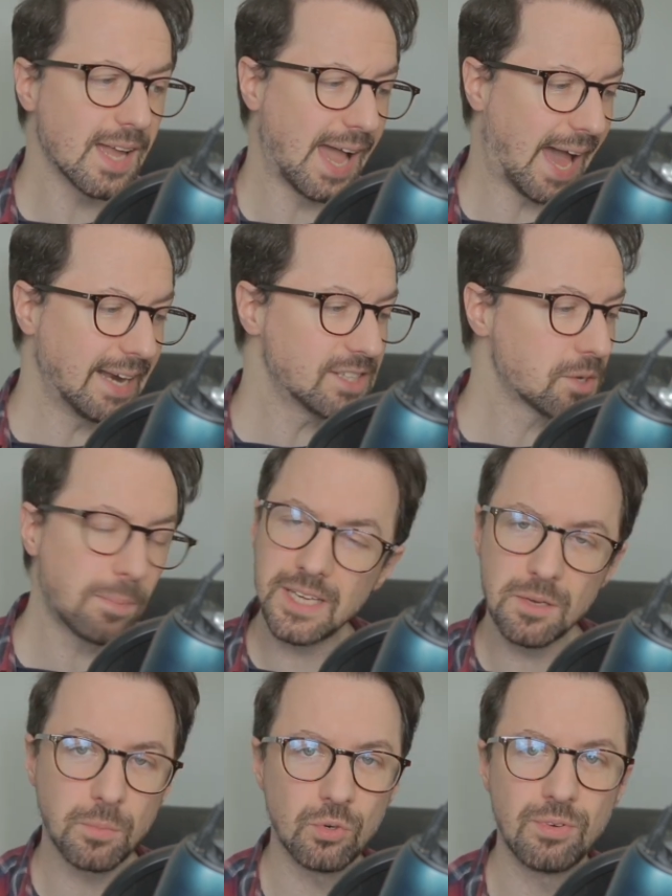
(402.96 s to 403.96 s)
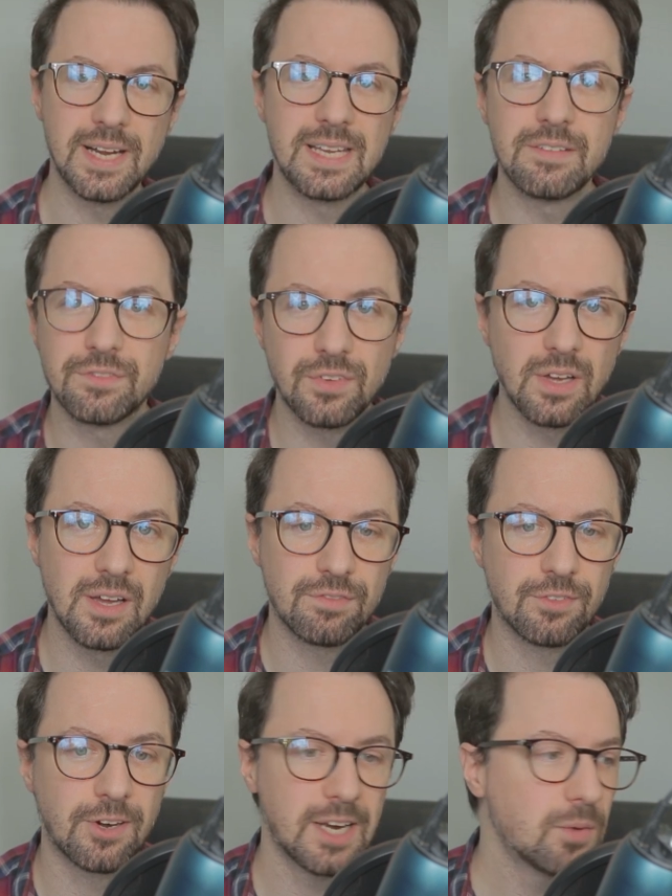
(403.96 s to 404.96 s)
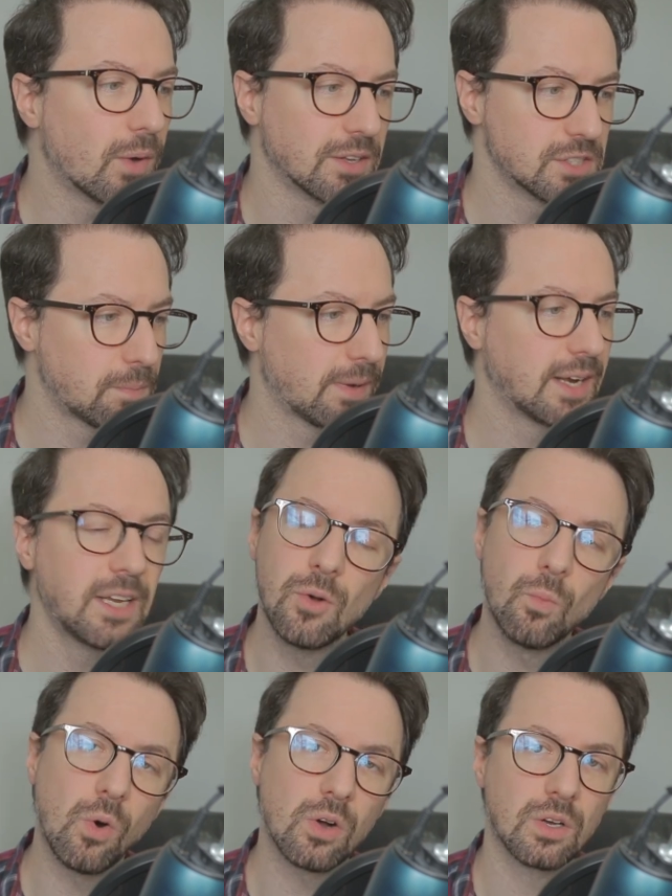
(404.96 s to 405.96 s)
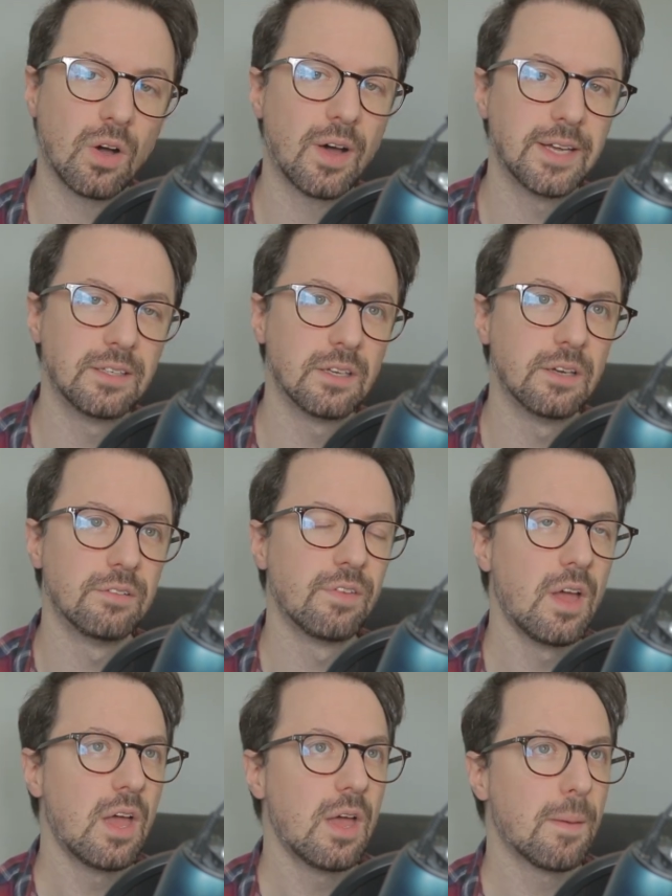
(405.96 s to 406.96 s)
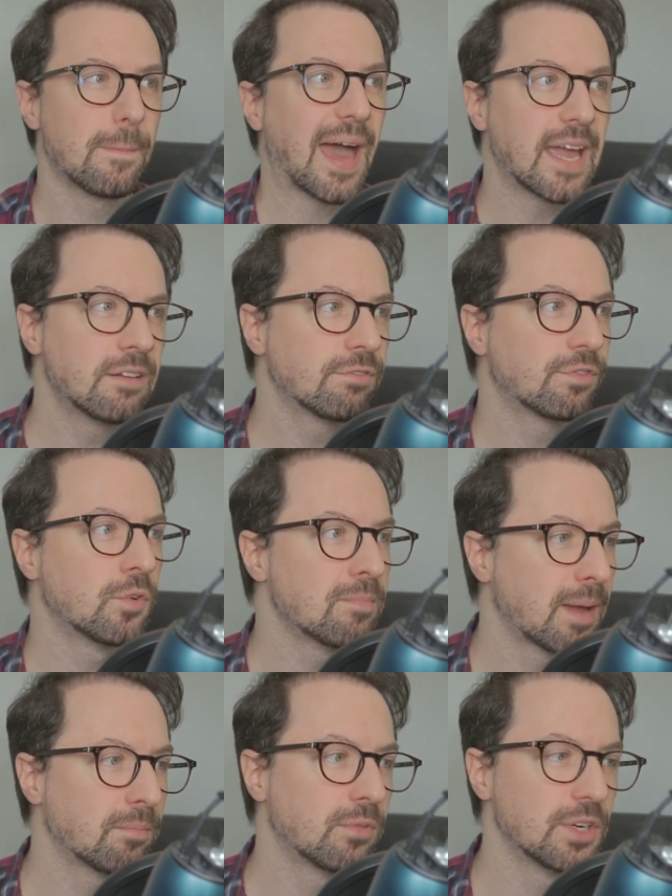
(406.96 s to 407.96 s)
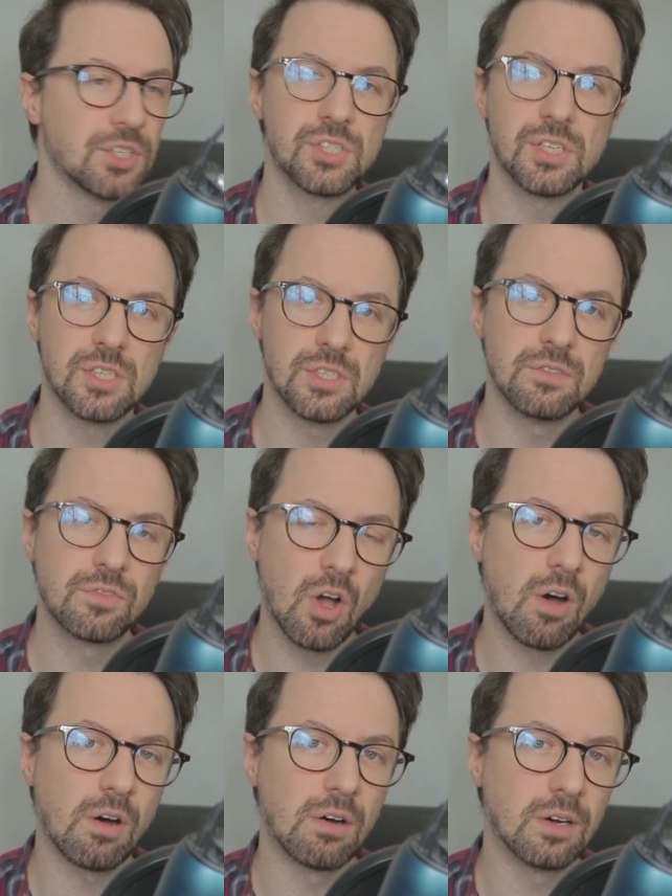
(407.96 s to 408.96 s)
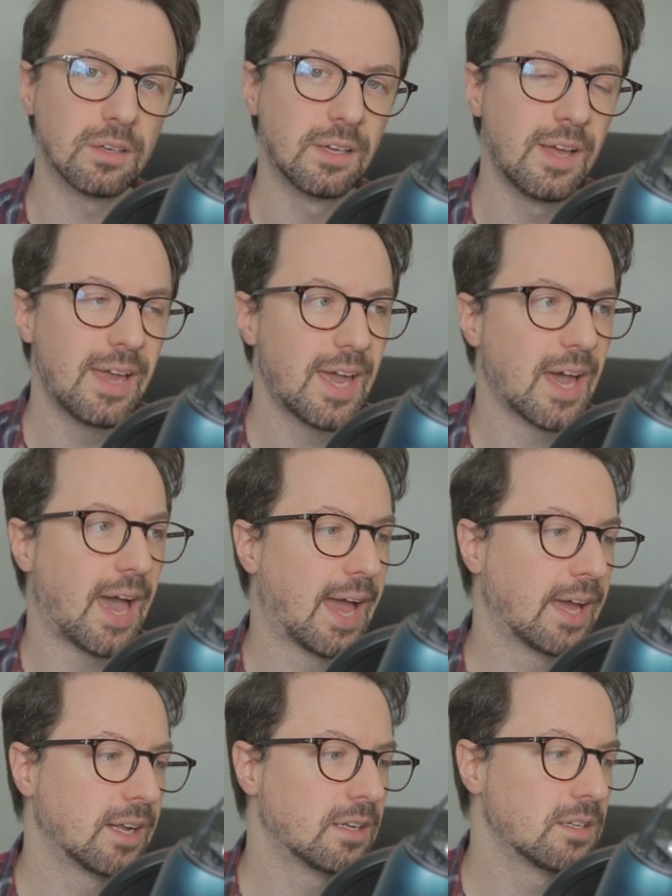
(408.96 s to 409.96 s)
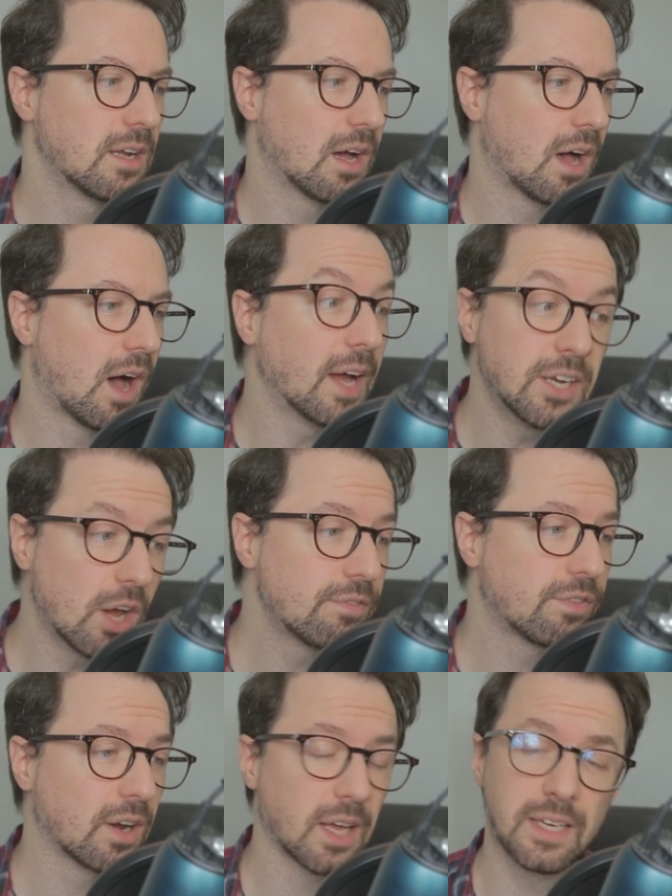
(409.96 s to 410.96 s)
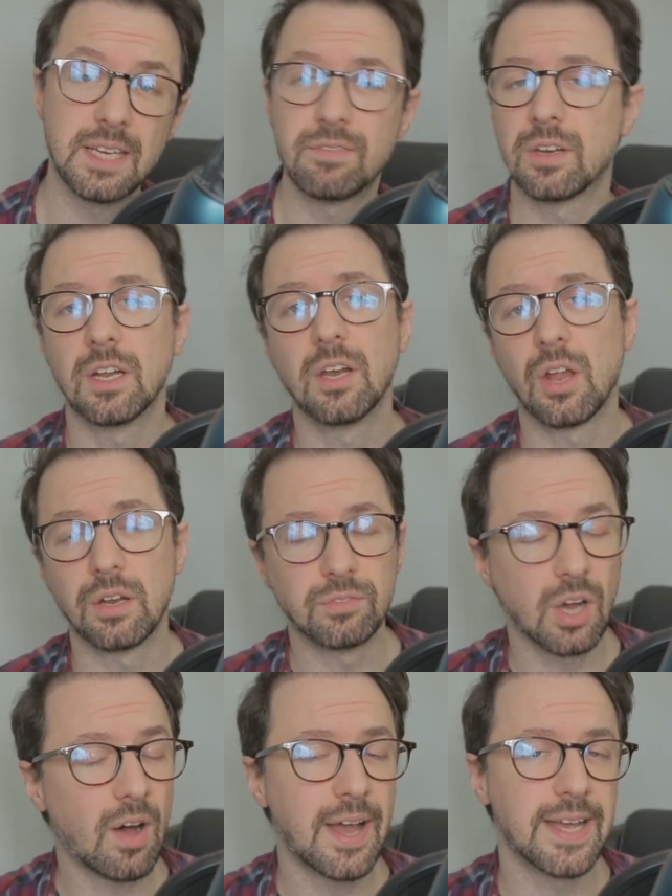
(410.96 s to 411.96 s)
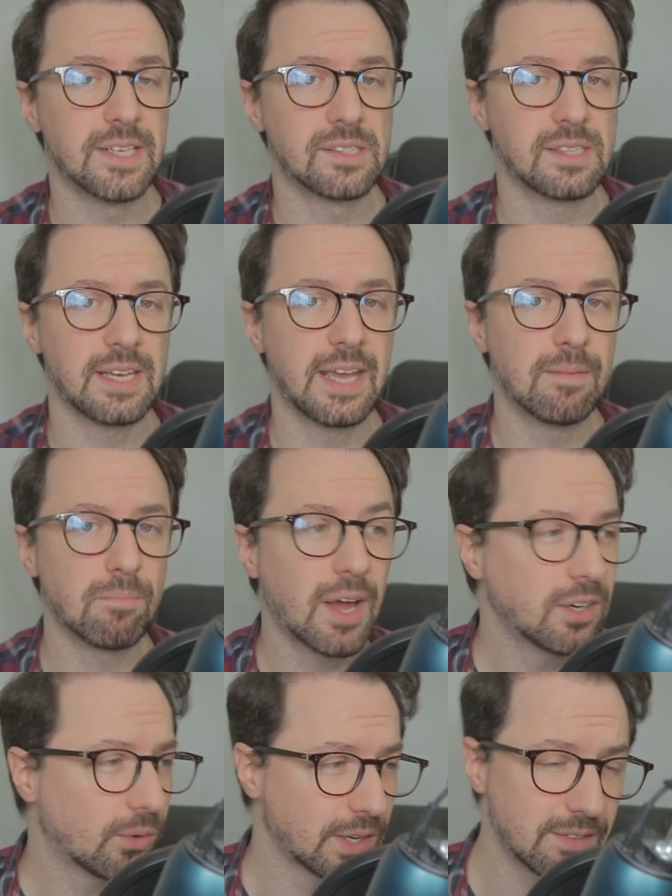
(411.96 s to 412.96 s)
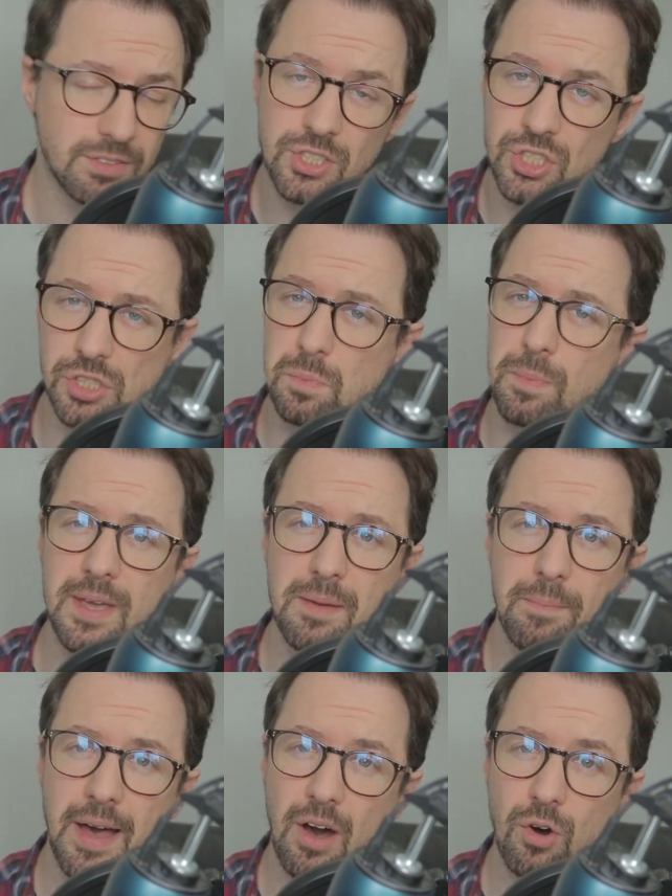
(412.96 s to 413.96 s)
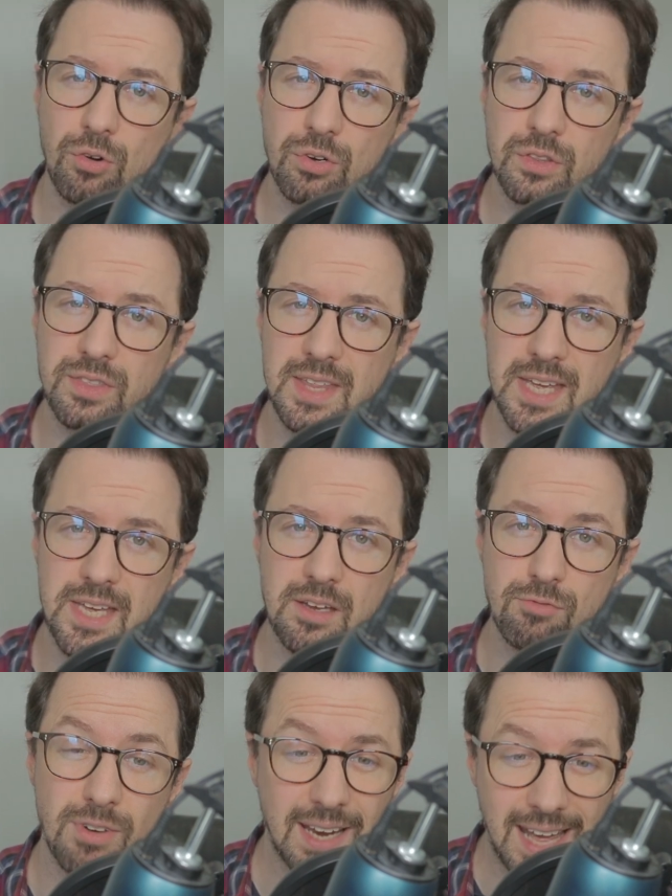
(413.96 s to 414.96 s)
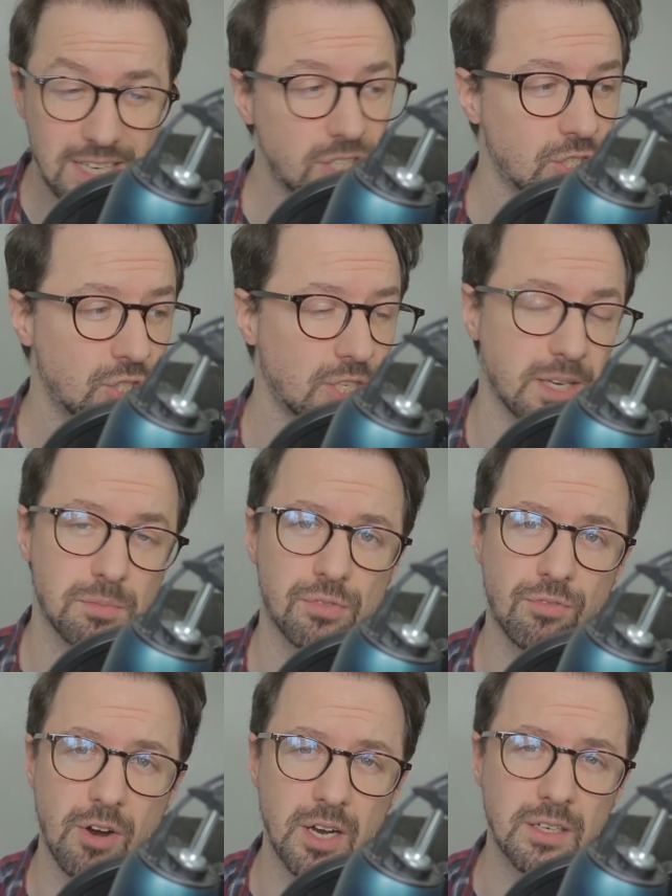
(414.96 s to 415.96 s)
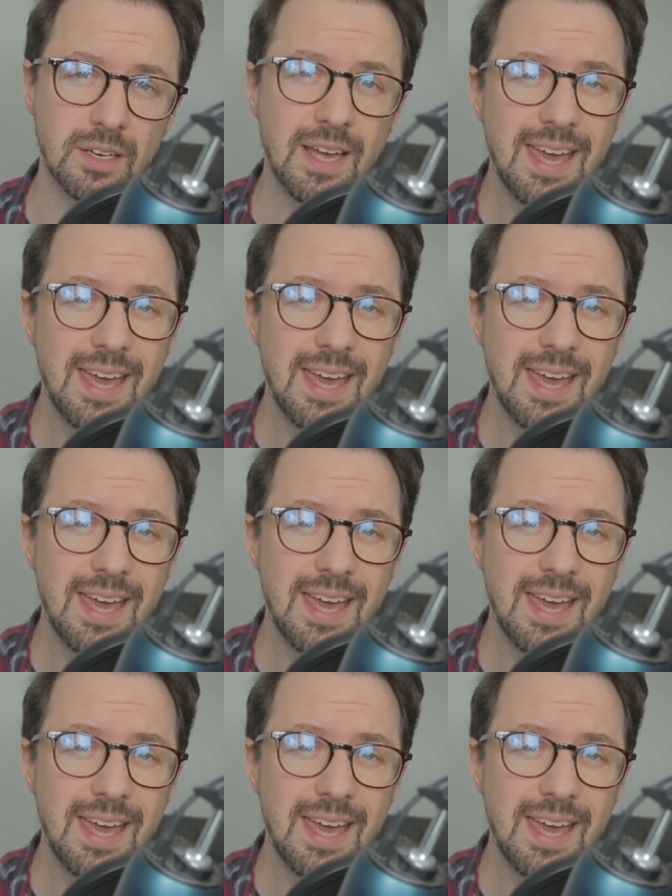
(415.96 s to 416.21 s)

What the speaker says: And it's applicable really for anyone, depending on what kind of painful memories that you've got. And I know for like even a lot of guys, it might not even just be about the relationships front.